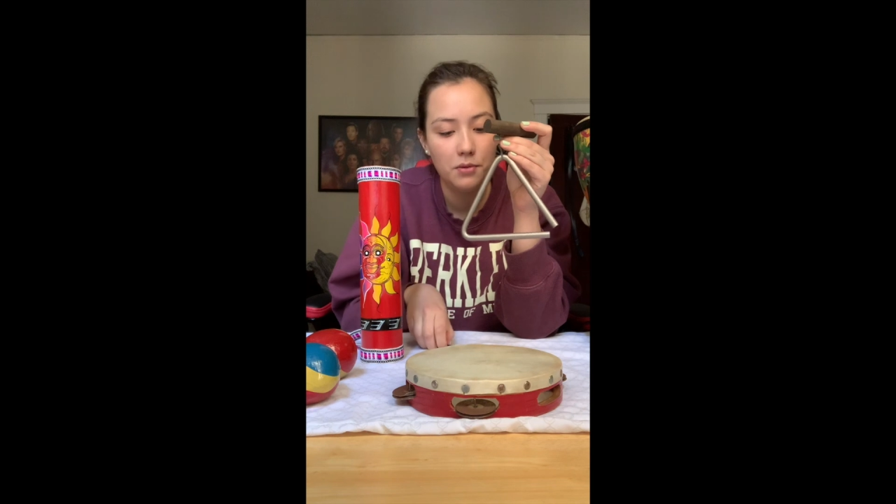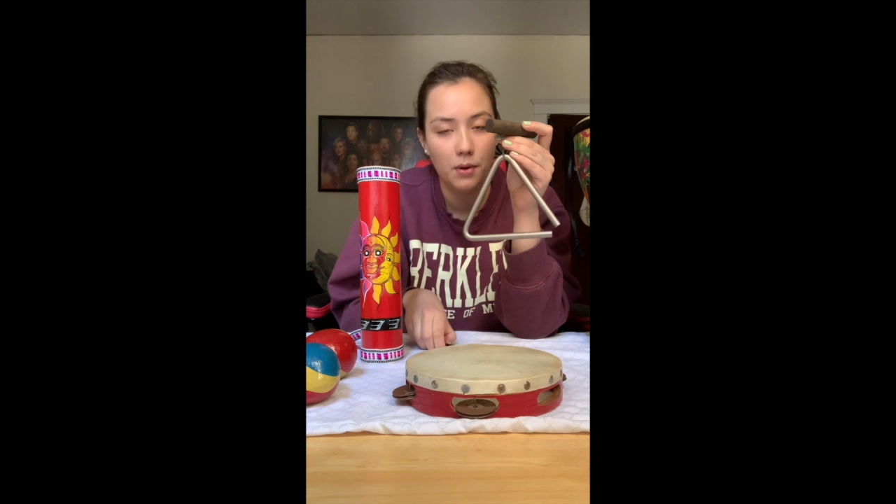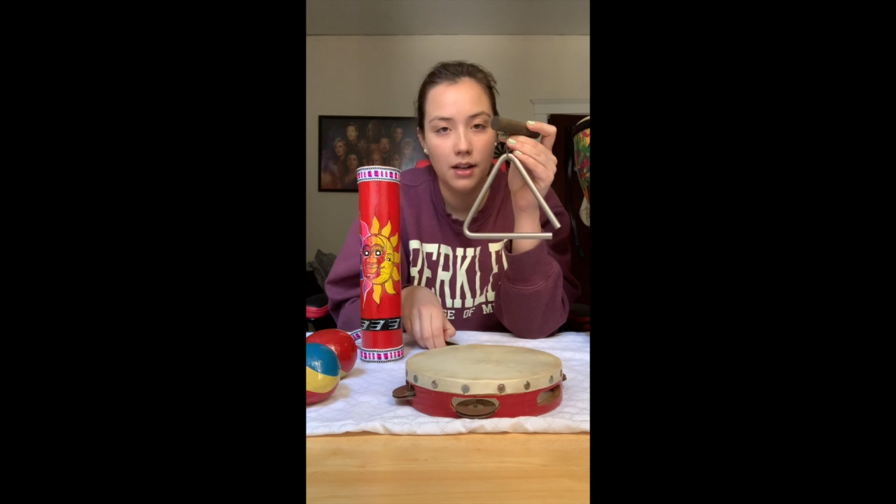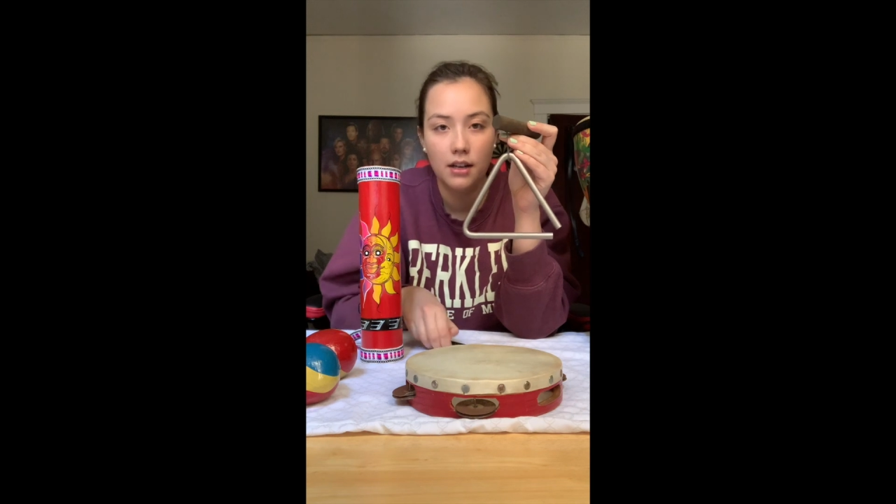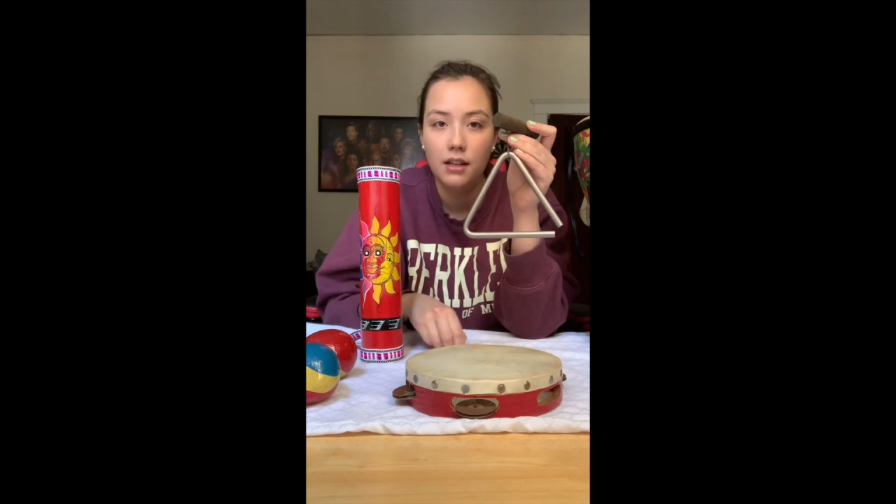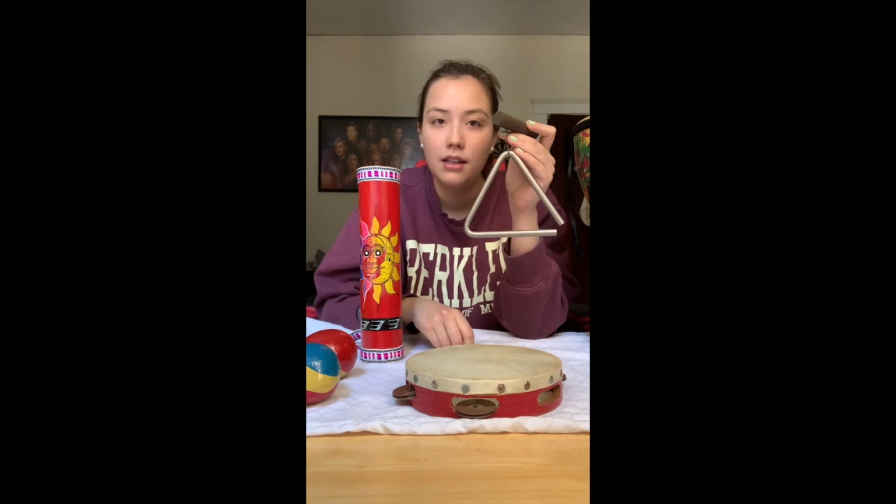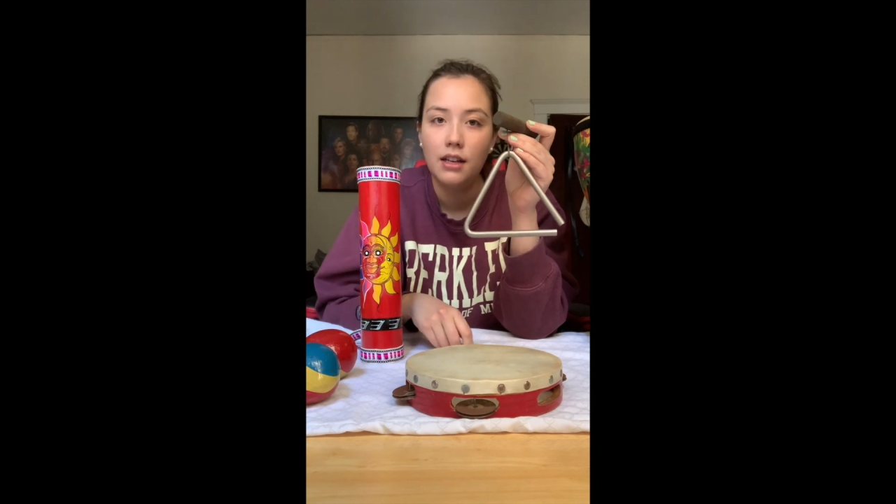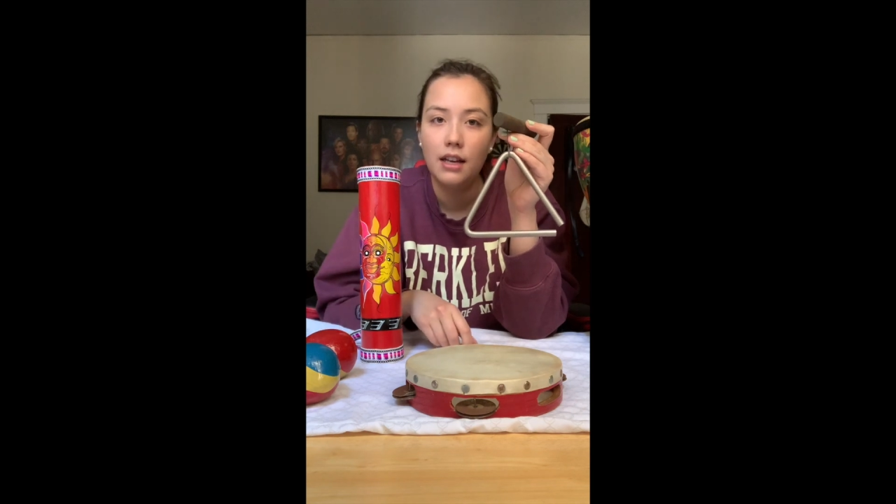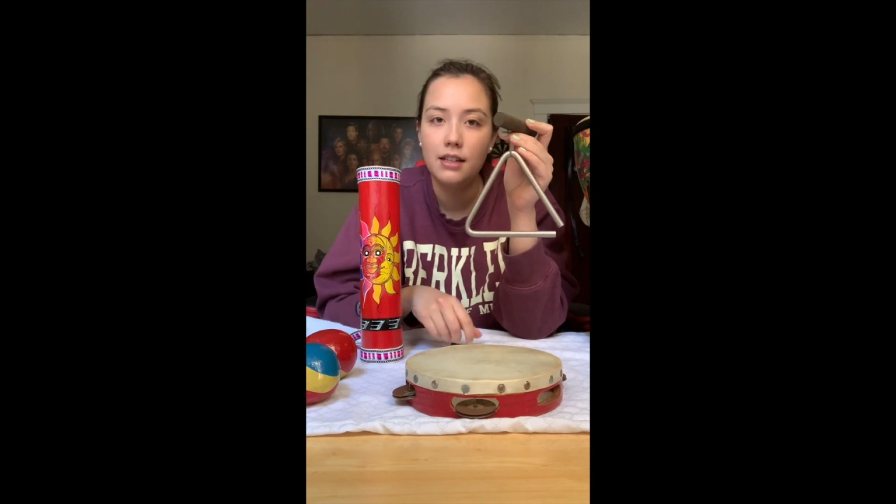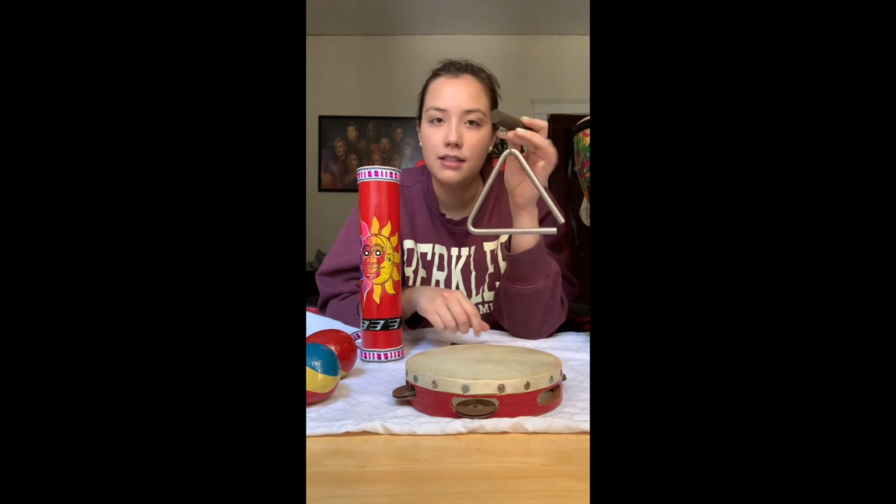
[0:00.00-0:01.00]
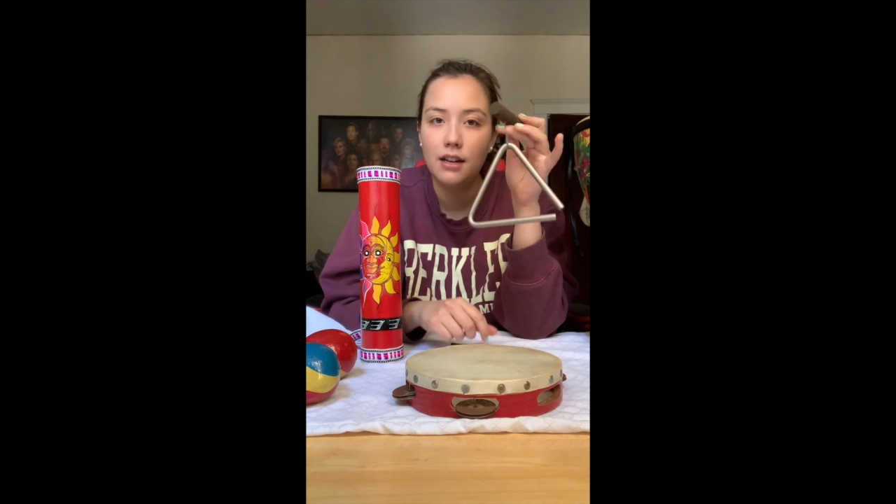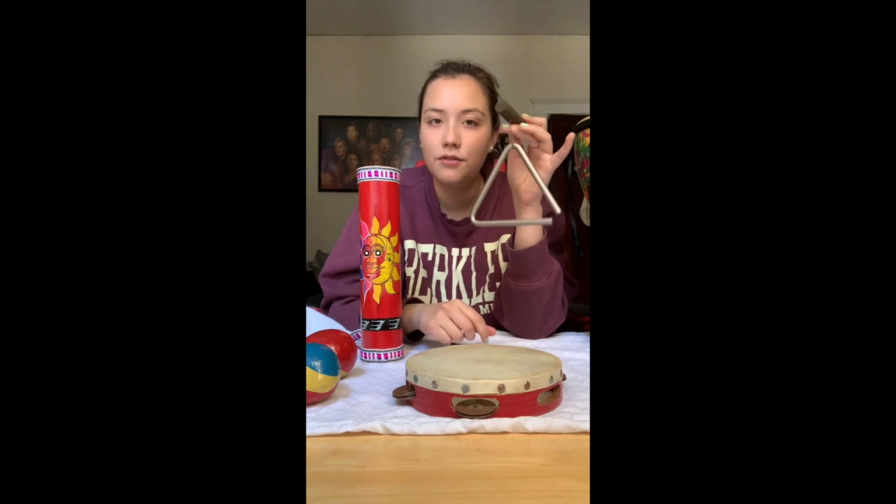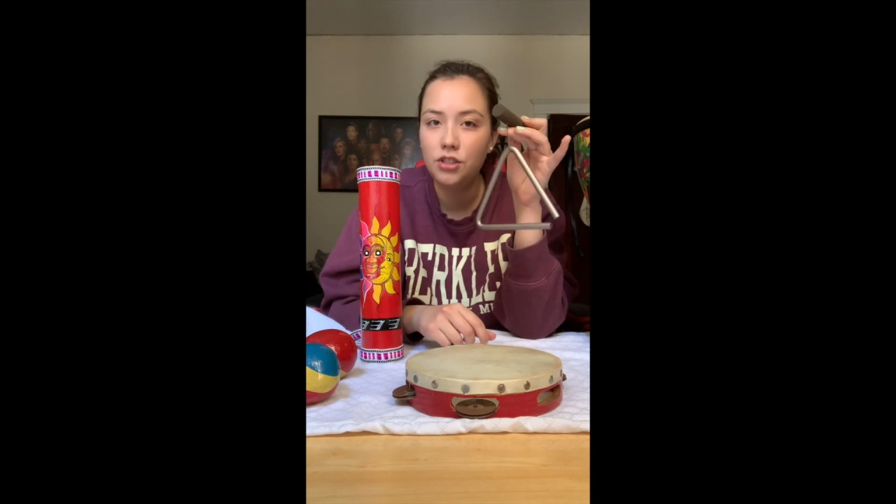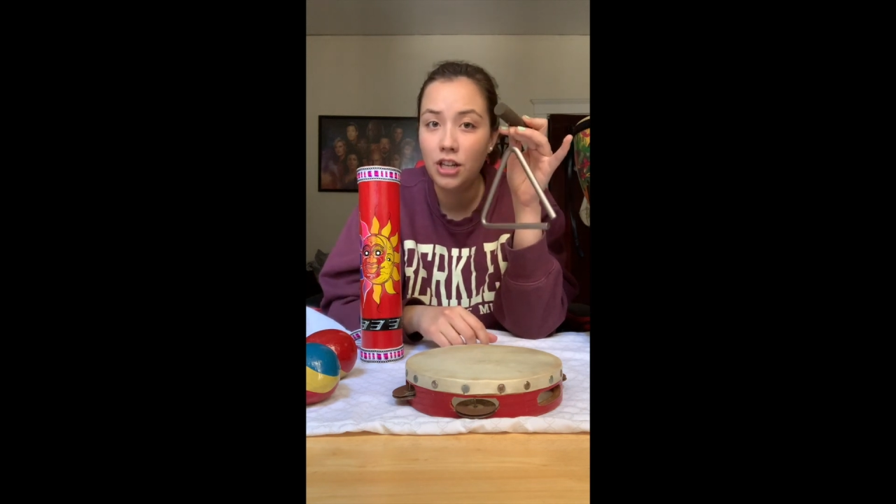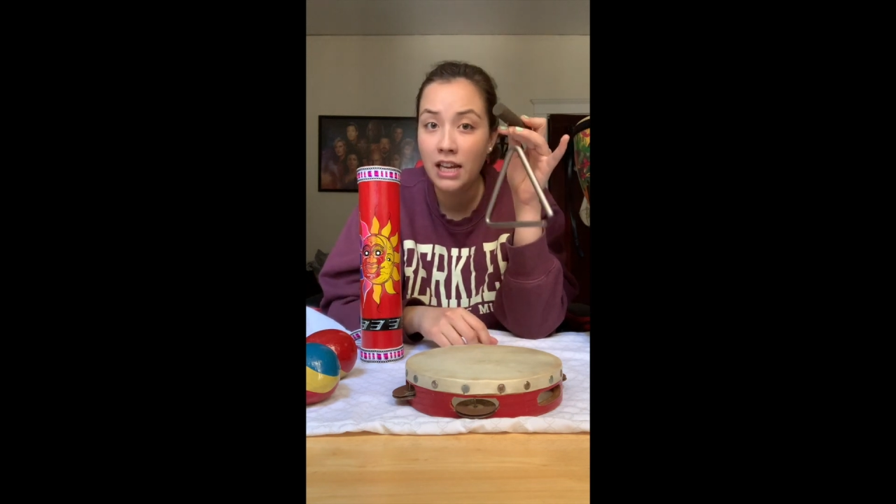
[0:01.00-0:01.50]
one, instead of
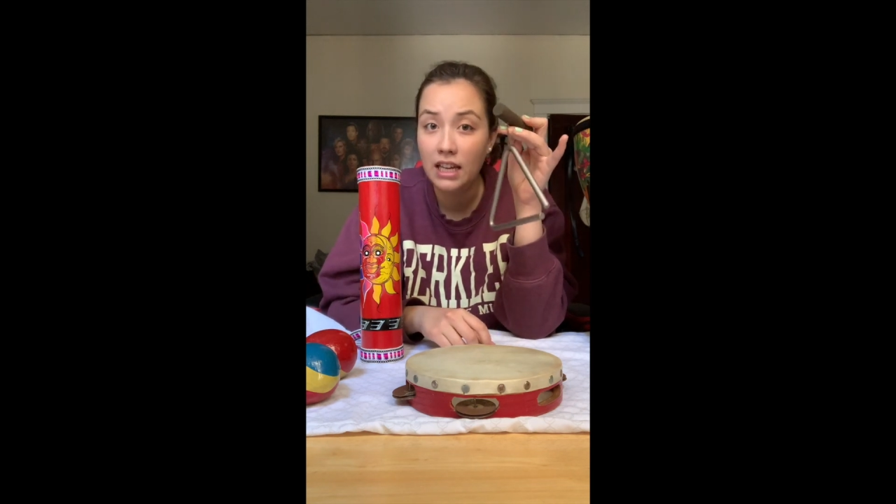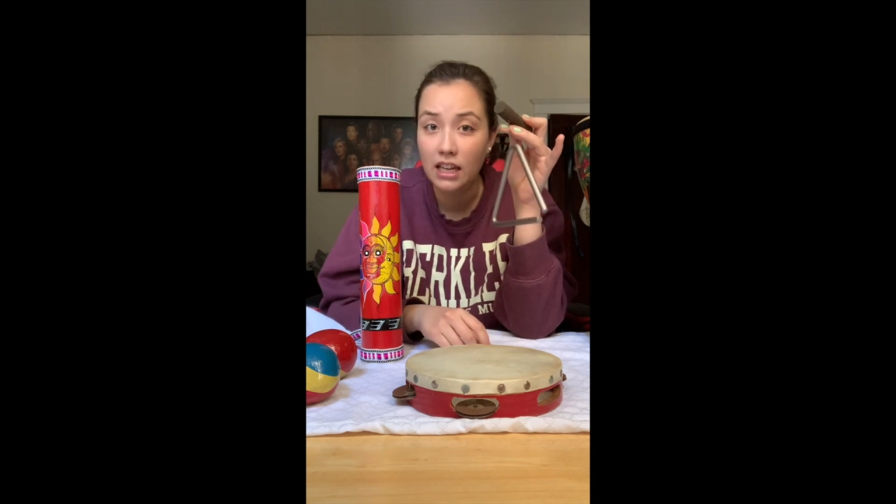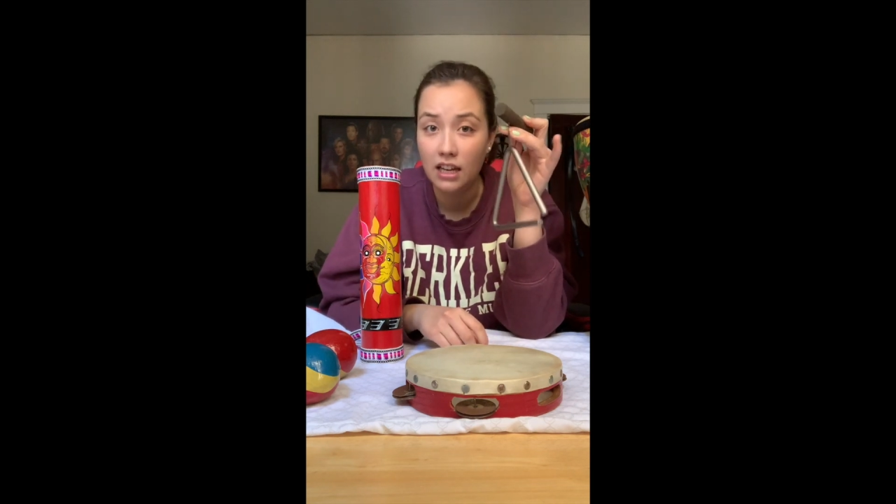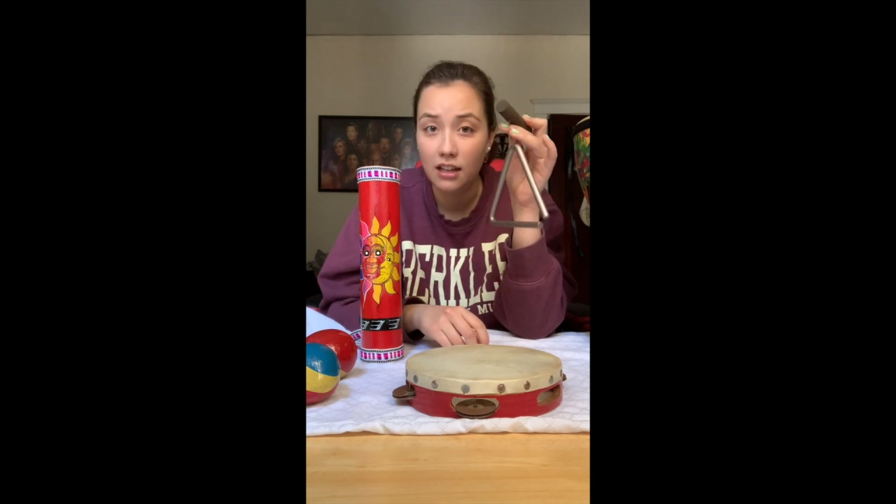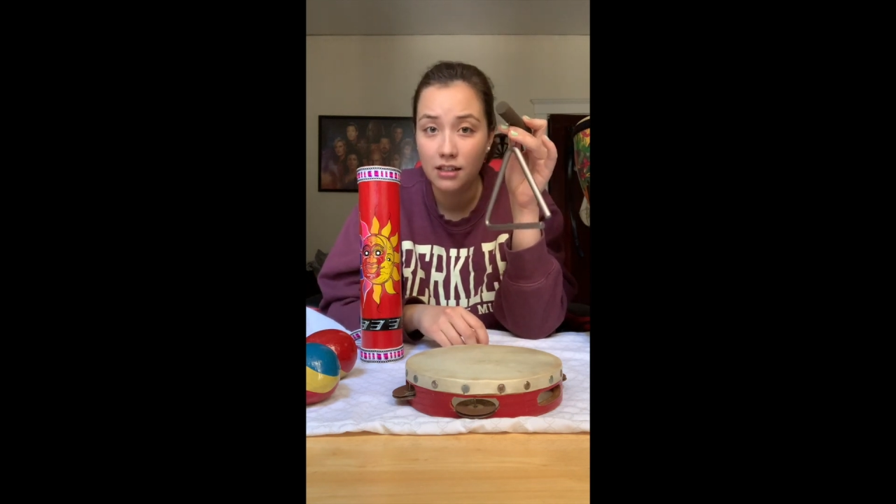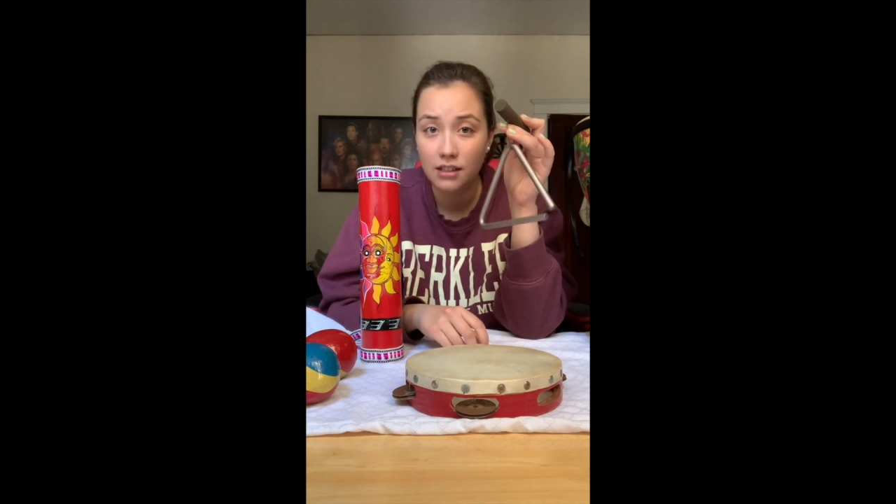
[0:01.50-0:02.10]
shaking it,